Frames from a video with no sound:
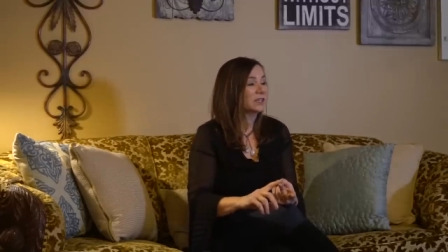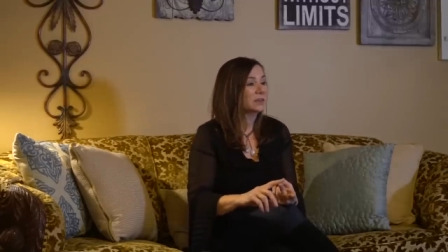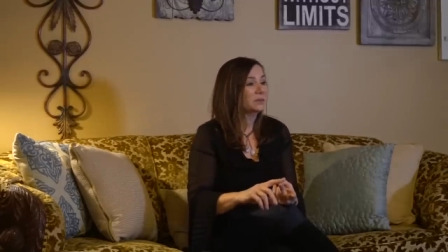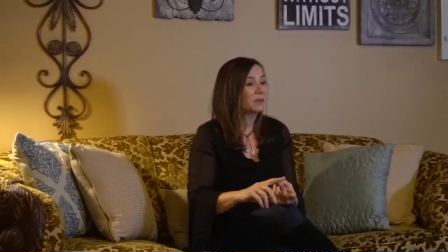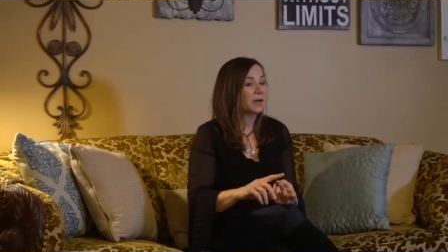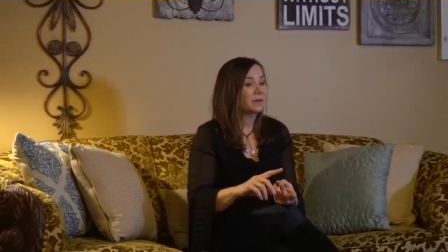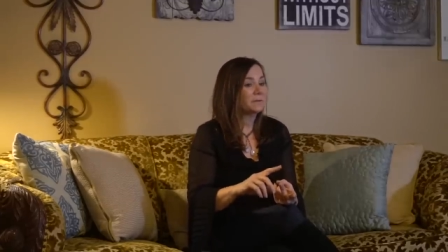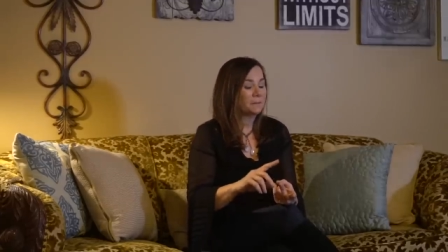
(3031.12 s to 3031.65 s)

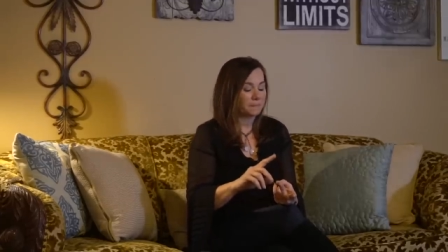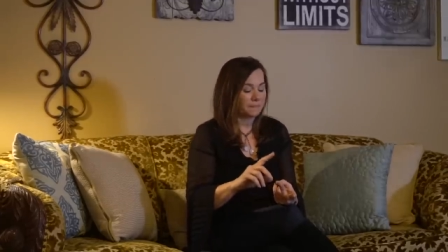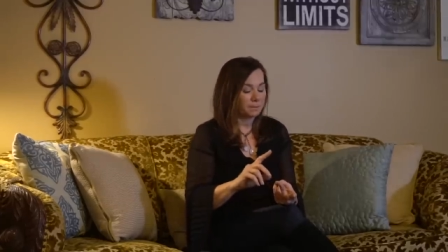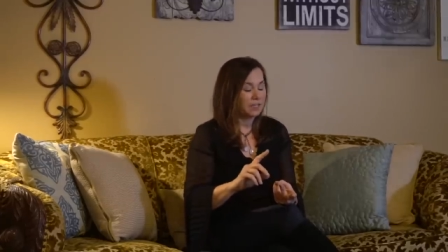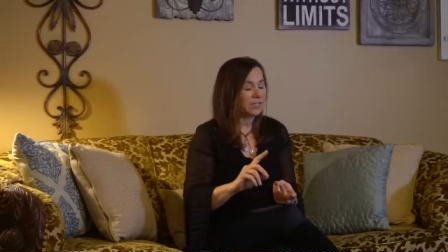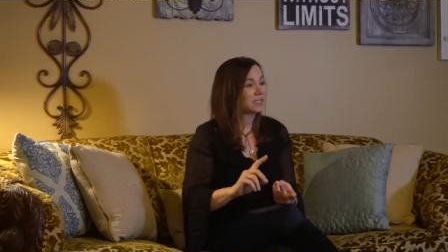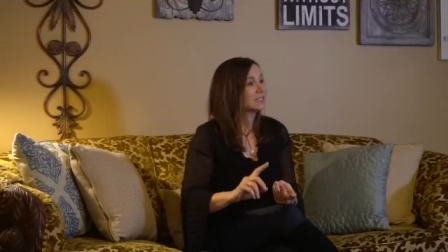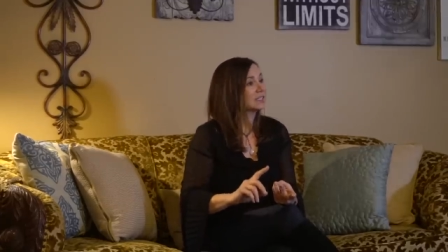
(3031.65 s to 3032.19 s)
but
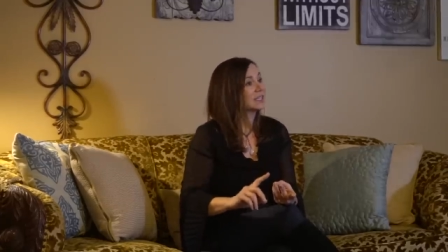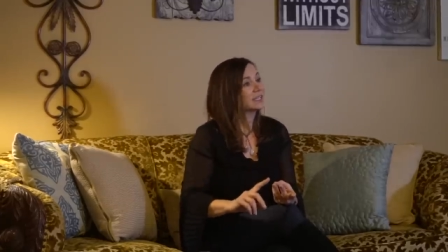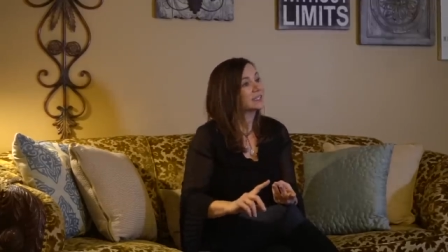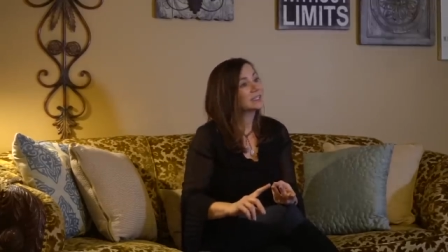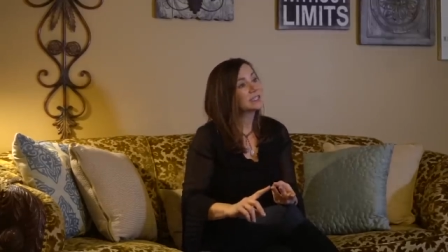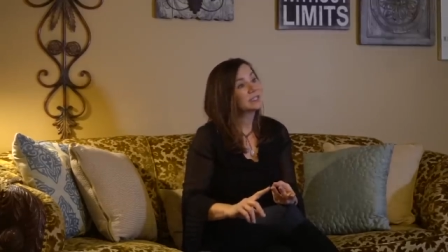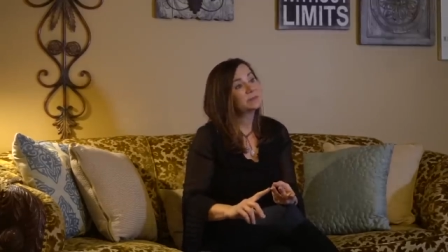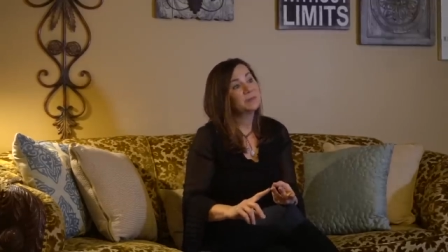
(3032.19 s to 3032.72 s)
but it
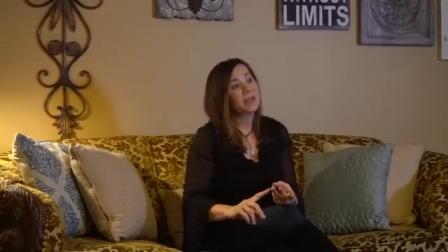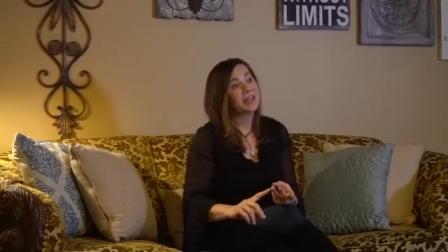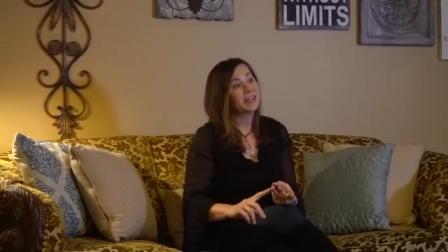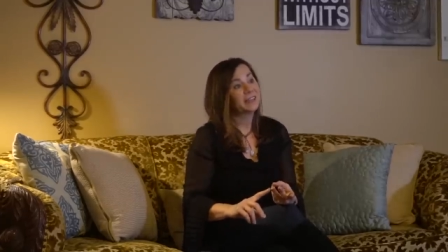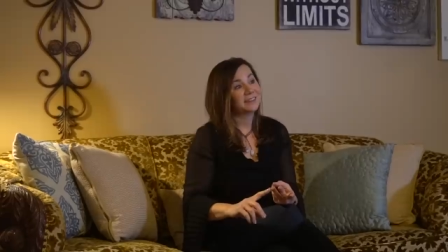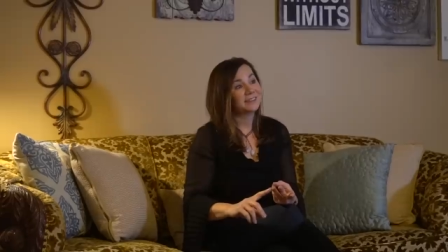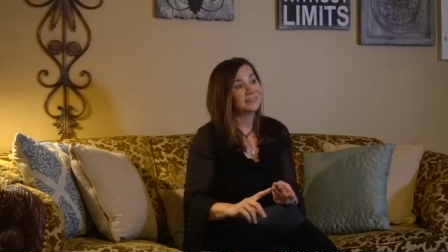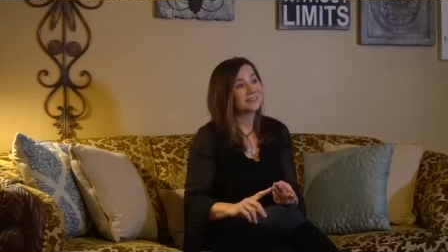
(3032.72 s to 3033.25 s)

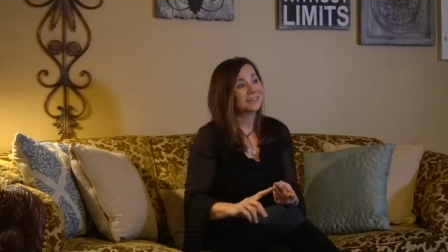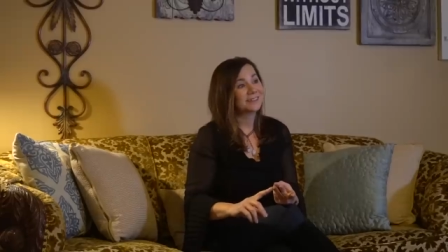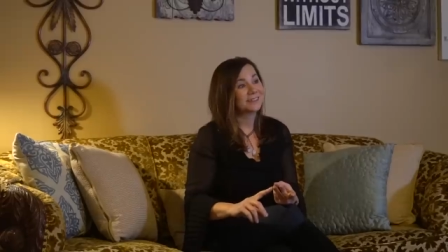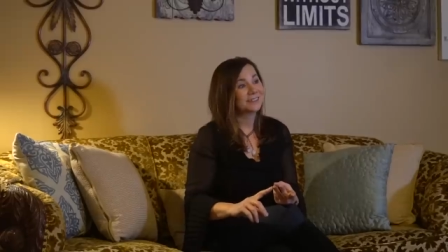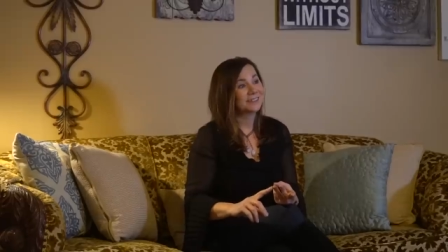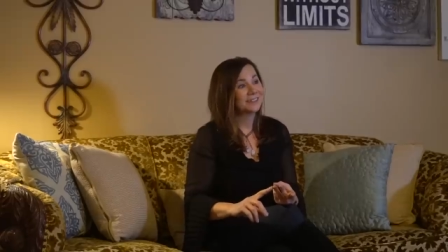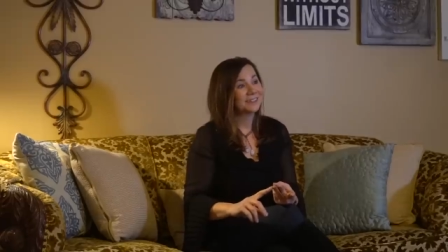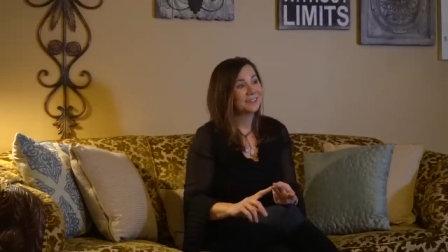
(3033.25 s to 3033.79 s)
expands